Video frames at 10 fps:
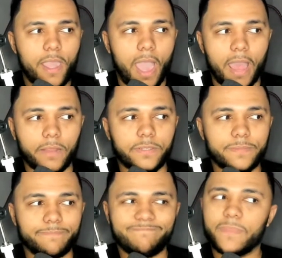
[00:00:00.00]
and
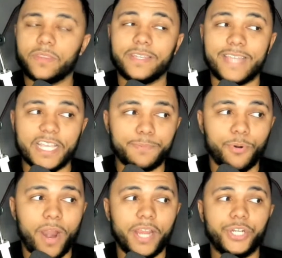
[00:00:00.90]
the
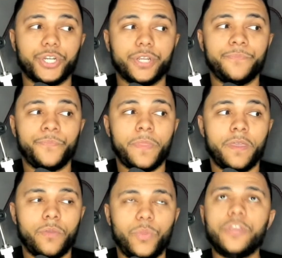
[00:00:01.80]
desperation.
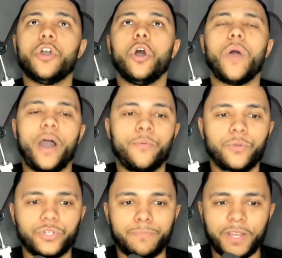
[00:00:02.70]
We know how
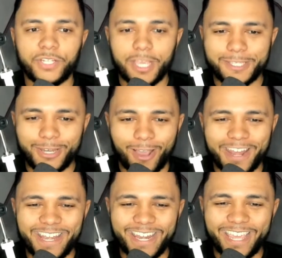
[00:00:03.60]
much Manchester
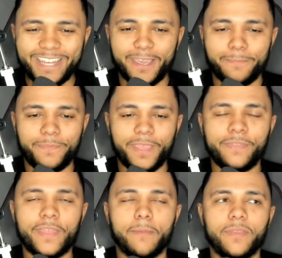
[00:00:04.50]
United need him
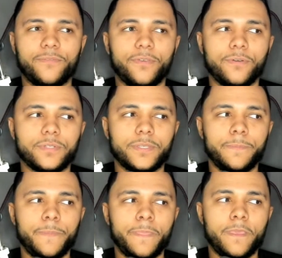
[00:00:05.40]
in that midfield.
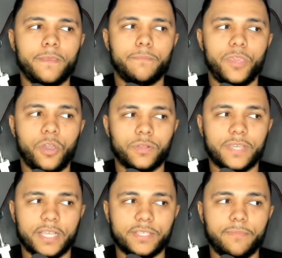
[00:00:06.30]
Beyond
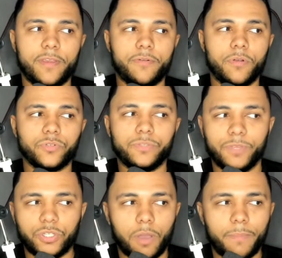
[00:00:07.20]
Casemiro,
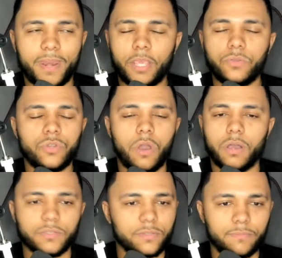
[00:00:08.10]
McTominay, who's
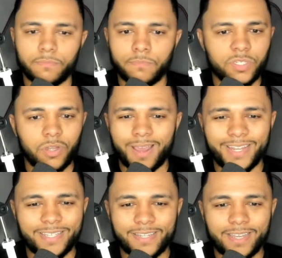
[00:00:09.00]
not
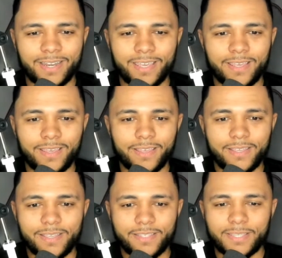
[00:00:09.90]
stylistically
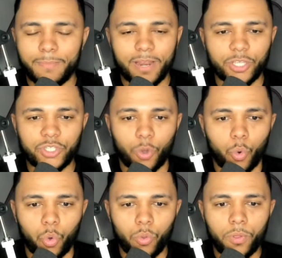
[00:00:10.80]
similar at
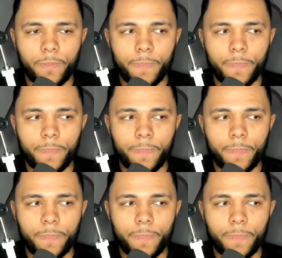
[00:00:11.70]
all.